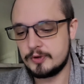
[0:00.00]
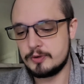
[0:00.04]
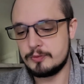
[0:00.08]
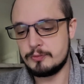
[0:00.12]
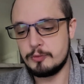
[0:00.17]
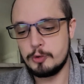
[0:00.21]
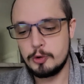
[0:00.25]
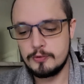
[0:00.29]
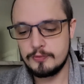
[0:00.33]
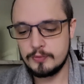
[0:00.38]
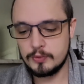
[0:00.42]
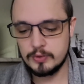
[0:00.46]

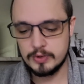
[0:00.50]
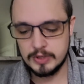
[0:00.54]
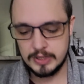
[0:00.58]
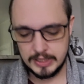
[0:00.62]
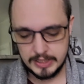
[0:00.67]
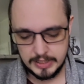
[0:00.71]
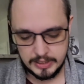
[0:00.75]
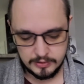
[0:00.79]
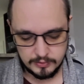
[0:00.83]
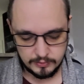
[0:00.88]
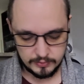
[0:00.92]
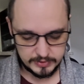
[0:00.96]
Move all the
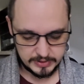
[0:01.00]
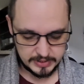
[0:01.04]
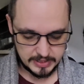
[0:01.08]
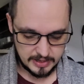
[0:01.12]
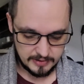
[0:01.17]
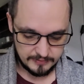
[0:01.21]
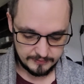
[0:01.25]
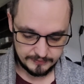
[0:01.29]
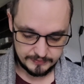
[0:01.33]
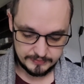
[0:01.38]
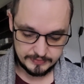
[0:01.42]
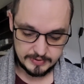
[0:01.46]
legal
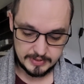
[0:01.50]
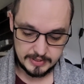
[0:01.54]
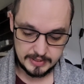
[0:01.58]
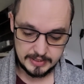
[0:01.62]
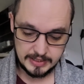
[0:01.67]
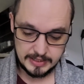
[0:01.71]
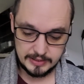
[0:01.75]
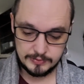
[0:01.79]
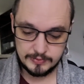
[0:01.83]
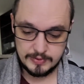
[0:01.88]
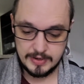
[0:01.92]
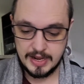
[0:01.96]
stuff, and
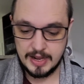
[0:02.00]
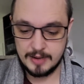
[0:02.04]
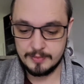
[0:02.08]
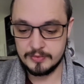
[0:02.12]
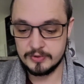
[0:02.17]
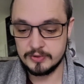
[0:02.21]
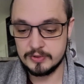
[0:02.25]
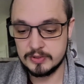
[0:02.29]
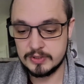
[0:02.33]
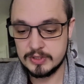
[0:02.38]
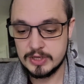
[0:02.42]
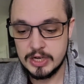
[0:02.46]
that's what
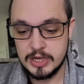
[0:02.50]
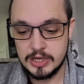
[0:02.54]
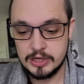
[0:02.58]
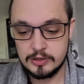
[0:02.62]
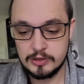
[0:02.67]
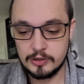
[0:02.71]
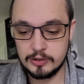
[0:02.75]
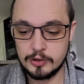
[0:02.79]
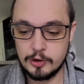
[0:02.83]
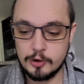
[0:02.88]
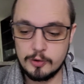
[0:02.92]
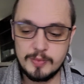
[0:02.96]
happens.
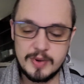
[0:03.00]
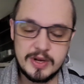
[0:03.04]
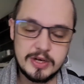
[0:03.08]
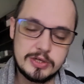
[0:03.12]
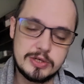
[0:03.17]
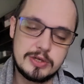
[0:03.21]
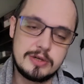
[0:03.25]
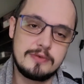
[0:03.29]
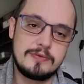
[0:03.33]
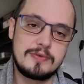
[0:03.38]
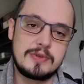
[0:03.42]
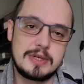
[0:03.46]
Got no
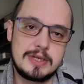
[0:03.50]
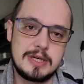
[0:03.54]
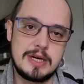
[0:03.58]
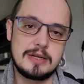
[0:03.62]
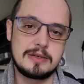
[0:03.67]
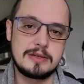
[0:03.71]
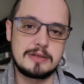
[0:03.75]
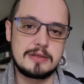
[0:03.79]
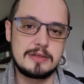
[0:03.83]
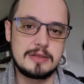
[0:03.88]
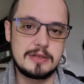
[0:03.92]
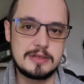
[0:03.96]
mention of the
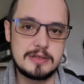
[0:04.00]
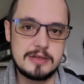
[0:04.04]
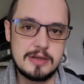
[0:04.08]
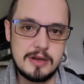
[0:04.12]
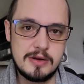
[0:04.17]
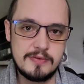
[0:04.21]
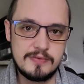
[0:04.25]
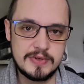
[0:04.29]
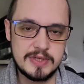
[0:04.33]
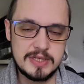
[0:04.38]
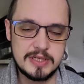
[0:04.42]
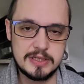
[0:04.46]
cuts to
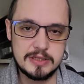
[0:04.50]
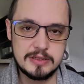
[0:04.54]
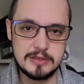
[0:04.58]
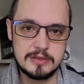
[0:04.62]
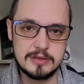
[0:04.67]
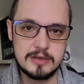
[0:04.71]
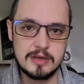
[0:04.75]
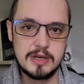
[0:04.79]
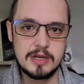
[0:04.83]
services